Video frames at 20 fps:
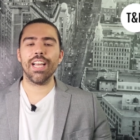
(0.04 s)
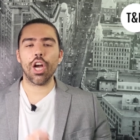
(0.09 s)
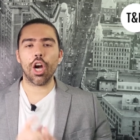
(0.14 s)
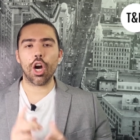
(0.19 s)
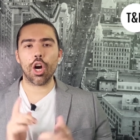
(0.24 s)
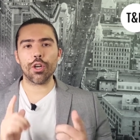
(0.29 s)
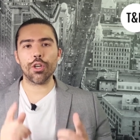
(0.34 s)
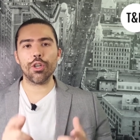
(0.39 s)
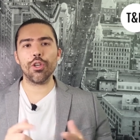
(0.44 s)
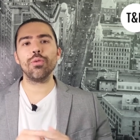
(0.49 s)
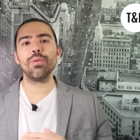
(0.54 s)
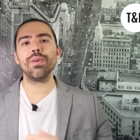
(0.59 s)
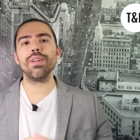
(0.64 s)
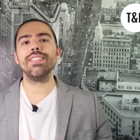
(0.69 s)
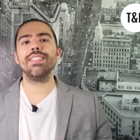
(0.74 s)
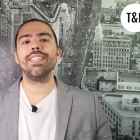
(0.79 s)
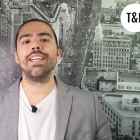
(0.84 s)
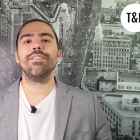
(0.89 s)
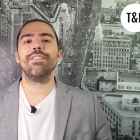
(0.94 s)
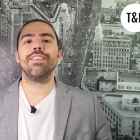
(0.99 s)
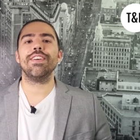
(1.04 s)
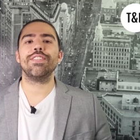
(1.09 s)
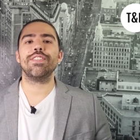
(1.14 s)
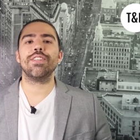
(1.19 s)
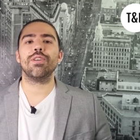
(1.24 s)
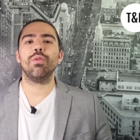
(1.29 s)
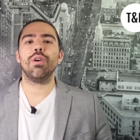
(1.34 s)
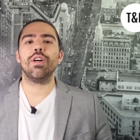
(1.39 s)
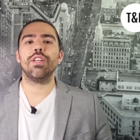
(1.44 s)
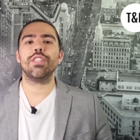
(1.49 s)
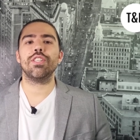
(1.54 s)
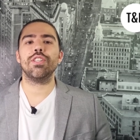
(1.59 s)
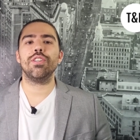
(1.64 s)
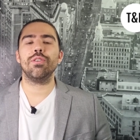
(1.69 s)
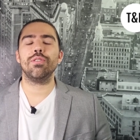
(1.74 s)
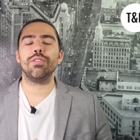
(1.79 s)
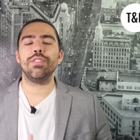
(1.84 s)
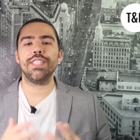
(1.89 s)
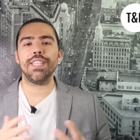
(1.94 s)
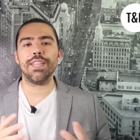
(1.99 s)
Are you a real estate investor that wants to
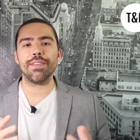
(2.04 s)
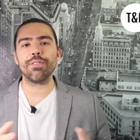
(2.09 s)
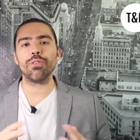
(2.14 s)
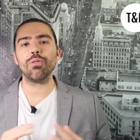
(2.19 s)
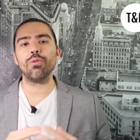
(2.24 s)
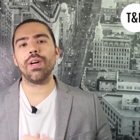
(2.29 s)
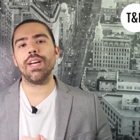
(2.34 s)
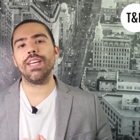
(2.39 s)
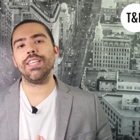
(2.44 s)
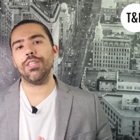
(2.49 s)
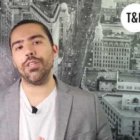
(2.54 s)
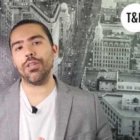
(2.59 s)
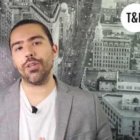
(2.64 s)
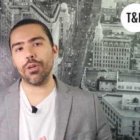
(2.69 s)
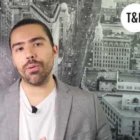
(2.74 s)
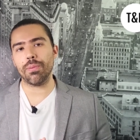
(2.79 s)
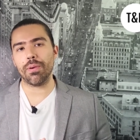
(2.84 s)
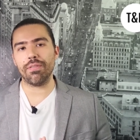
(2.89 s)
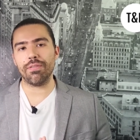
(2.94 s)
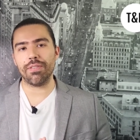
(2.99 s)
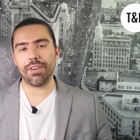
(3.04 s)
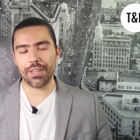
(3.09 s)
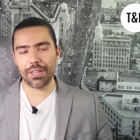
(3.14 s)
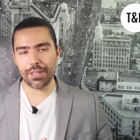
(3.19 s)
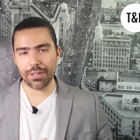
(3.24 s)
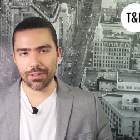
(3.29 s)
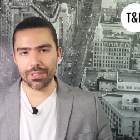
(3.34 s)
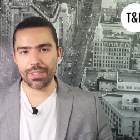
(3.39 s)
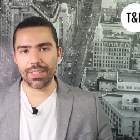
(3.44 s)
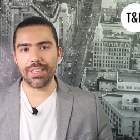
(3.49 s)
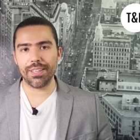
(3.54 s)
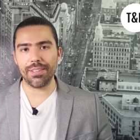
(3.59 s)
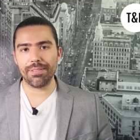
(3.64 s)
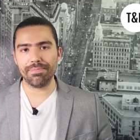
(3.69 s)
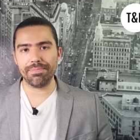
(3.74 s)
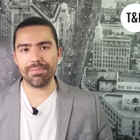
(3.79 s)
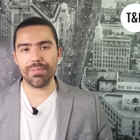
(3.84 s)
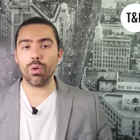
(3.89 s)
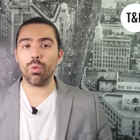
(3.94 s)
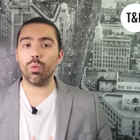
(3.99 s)
know different ways you can go about funding your deal?
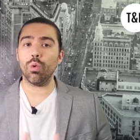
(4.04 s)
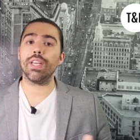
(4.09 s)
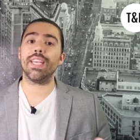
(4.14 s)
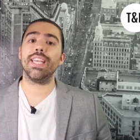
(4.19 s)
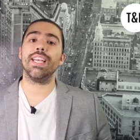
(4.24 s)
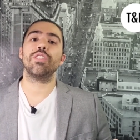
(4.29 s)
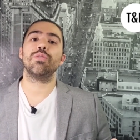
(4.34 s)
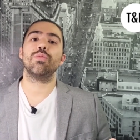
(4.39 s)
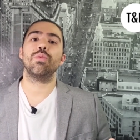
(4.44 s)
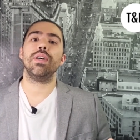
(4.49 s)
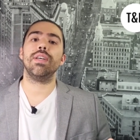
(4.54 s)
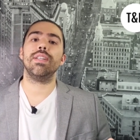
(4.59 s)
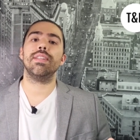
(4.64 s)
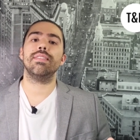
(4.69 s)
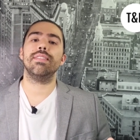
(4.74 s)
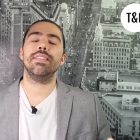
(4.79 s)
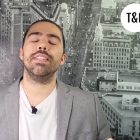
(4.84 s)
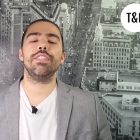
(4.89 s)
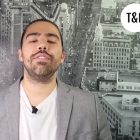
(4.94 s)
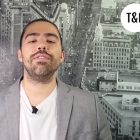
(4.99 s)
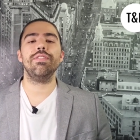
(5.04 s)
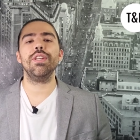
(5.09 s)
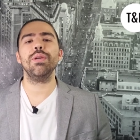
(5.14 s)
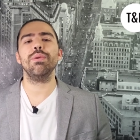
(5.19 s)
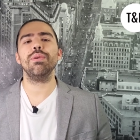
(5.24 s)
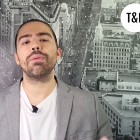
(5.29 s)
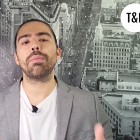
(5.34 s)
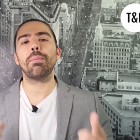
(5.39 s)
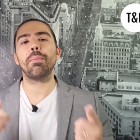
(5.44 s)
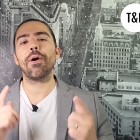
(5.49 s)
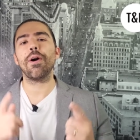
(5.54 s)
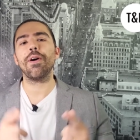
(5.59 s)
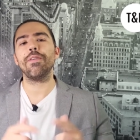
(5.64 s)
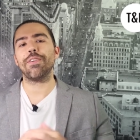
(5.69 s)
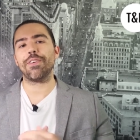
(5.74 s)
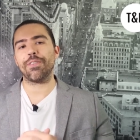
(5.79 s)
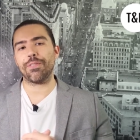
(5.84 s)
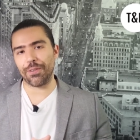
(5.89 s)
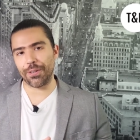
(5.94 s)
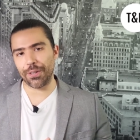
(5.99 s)
Well, guess what? This video is
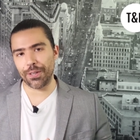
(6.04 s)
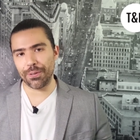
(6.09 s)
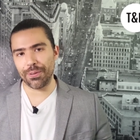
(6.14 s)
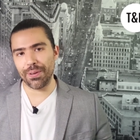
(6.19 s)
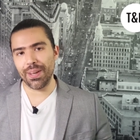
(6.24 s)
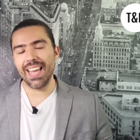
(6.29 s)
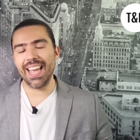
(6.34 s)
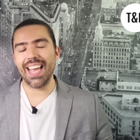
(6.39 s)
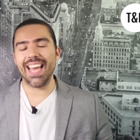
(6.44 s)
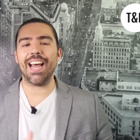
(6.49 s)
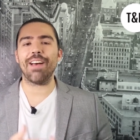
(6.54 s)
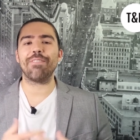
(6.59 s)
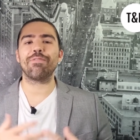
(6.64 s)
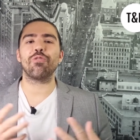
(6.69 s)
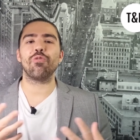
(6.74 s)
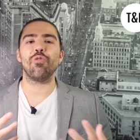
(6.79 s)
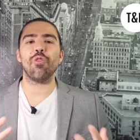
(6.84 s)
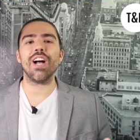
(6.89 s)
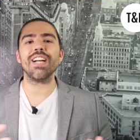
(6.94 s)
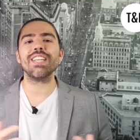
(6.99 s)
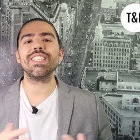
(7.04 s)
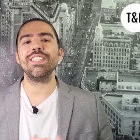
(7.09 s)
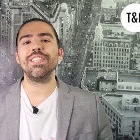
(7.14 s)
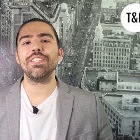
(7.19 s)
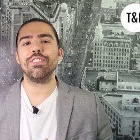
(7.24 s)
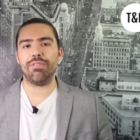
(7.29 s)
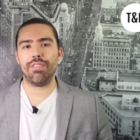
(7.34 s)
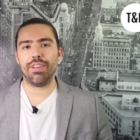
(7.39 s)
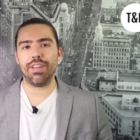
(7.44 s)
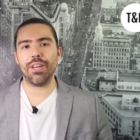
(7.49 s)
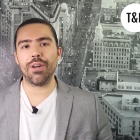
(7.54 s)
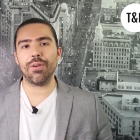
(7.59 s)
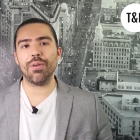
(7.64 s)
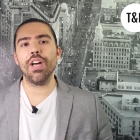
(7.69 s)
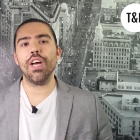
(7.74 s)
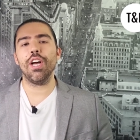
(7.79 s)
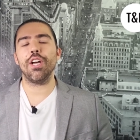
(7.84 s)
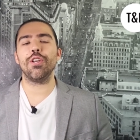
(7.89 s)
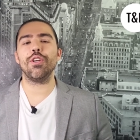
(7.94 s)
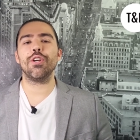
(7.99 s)
perfect for you. After watching this video,
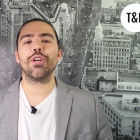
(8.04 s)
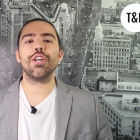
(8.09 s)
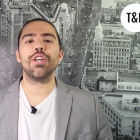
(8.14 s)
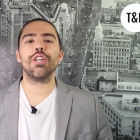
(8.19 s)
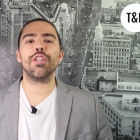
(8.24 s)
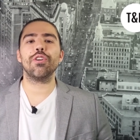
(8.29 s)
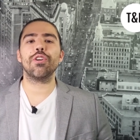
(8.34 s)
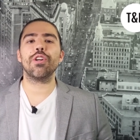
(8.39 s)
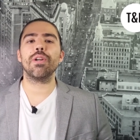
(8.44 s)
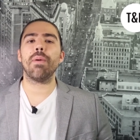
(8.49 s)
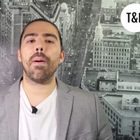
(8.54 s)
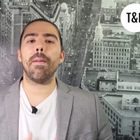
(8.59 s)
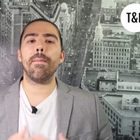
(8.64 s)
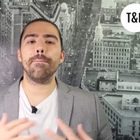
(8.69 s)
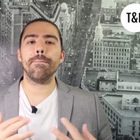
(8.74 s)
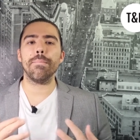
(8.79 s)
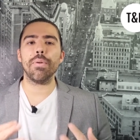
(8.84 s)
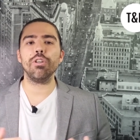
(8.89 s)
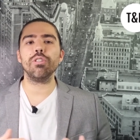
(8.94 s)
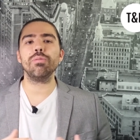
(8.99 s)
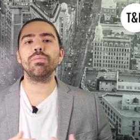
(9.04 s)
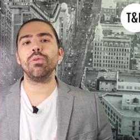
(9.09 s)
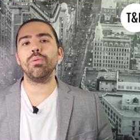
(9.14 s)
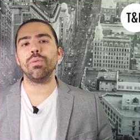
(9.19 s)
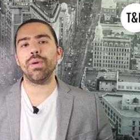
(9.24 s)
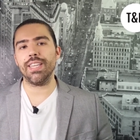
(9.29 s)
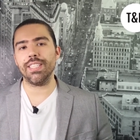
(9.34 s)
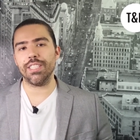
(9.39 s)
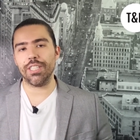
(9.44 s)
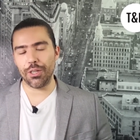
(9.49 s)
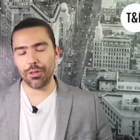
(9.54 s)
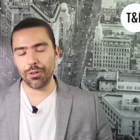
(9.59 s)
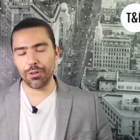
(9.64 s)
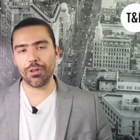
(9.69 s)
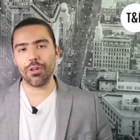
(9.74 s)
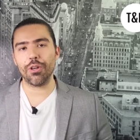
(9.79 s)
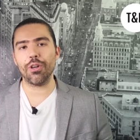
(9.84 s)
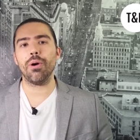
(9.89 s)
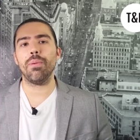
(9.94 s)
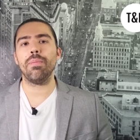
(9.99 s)
you're gonna learn about multiple ways you
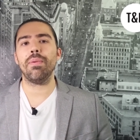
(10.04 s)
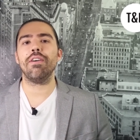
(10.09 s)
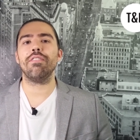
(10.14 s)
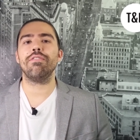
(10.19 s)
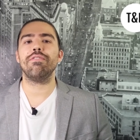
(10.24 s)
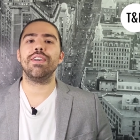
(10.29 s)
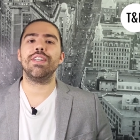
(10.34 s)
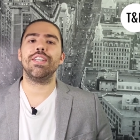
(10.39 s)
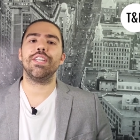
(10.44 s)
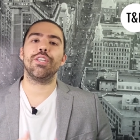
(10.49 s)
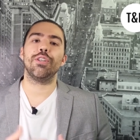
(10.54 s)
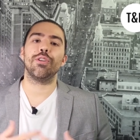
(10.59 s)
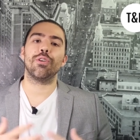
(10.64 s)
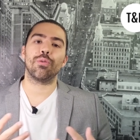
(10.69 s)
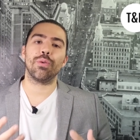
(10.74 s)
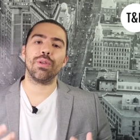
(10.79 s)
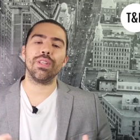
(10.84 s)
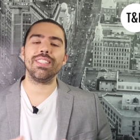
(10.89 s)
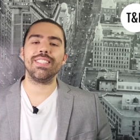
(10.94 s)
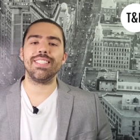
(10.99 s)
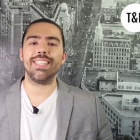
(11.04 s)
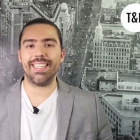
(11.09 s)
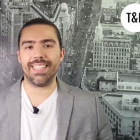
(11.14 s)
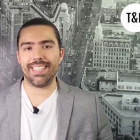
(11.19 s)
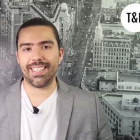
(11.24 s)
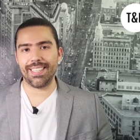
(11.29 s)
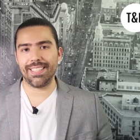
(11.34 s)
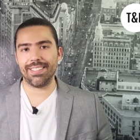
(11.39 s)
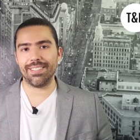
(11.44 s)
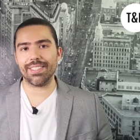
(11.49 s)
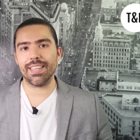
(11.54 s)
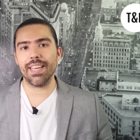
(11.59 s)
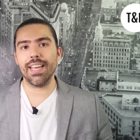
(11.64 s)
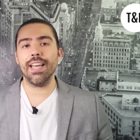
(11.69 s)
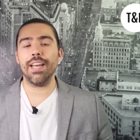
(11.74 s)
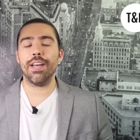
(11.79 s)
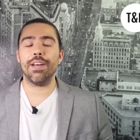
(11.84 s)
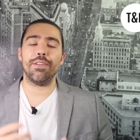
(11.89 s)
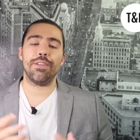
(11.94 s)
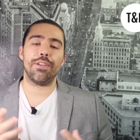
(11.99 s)
can go about funding your real estate deals
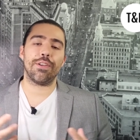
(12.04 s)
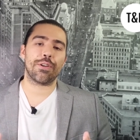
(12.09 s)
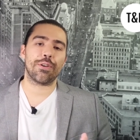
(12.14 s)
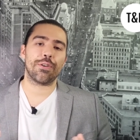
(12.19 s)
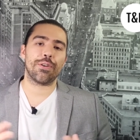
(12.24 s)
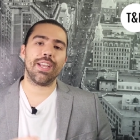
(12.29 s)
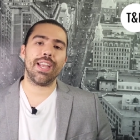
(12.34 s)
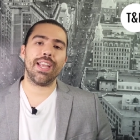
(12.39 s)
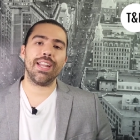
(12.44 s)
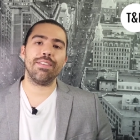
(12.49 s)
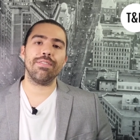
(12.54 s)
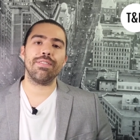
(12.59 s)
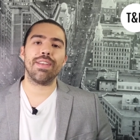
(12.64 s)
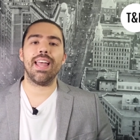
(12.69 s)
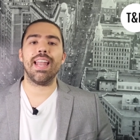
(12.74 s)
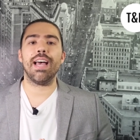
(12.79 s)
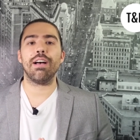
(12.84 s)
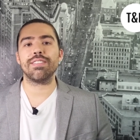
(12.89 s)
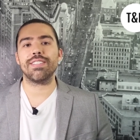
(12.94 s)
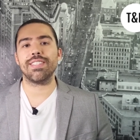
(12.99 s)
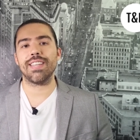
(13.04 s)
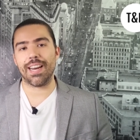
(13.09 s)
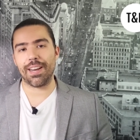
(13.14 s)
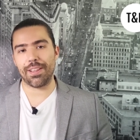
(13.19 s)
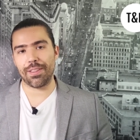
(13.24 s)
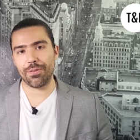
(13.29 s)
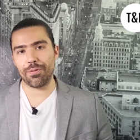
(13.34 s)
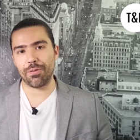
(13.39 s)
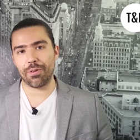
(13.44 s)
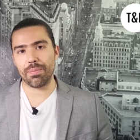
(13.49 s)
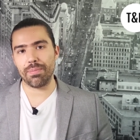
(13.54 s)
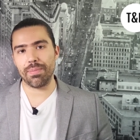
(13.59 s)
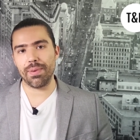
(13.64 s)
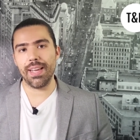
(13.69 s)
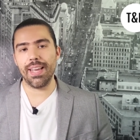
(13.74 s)
that are creative and outside of the norm.